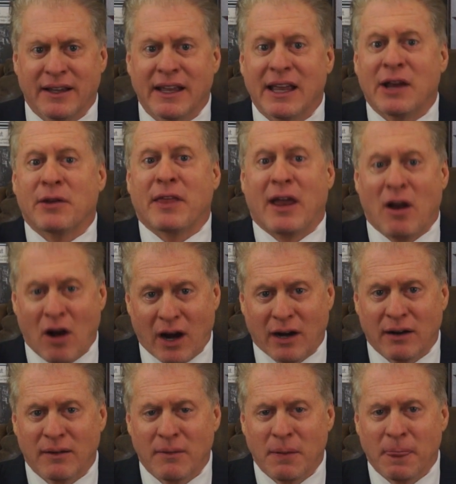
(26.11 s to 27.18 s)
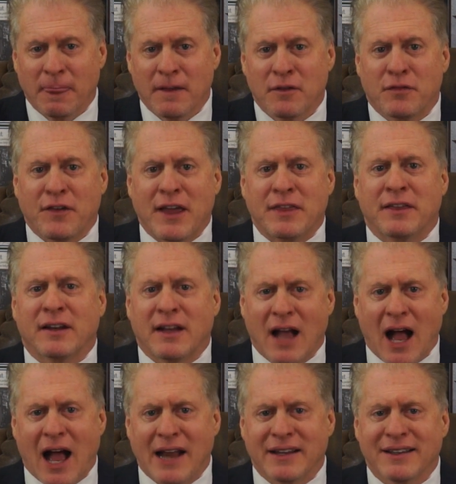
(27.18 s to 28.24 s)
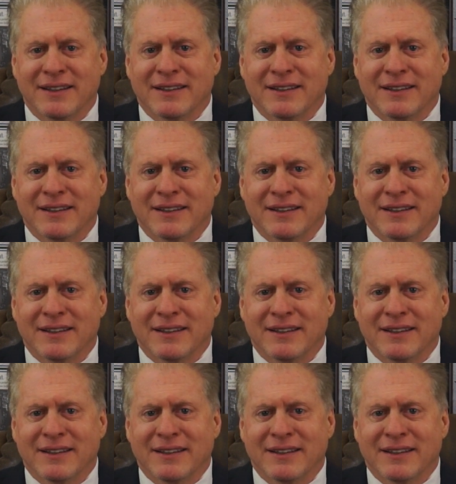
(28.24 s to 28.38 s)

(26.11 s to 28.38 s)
Here they are: faith in God,